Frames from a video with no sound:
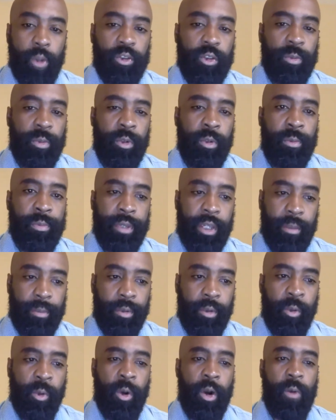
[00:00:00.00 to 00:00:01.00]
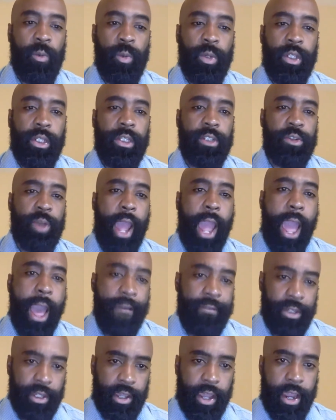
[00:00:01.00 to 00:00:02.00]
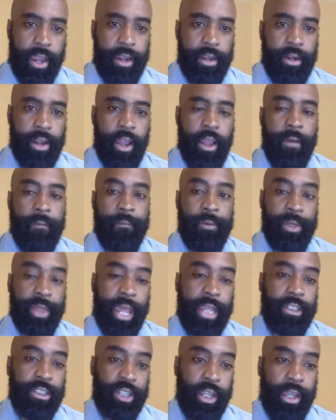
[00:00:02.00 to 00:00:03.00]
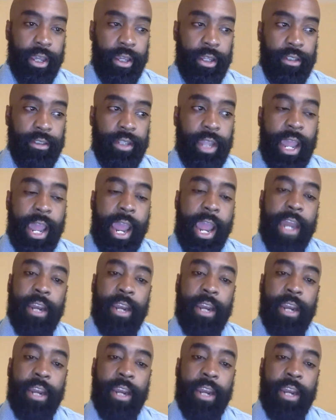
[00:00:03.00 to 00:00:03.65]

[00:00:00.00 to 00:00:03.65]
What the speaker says: multiple people who are willing to advocate for that change.